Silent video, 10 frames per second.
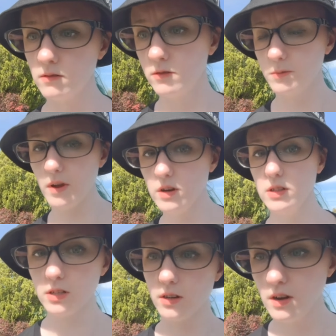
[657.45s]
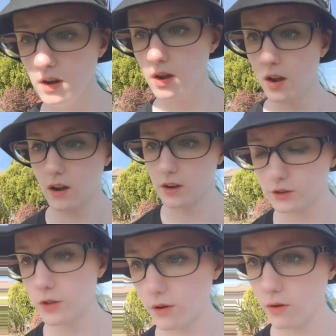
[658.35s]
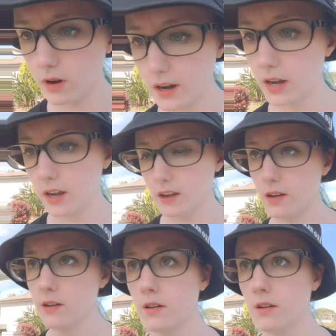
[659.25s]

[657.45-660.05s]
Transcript: to be honest. So I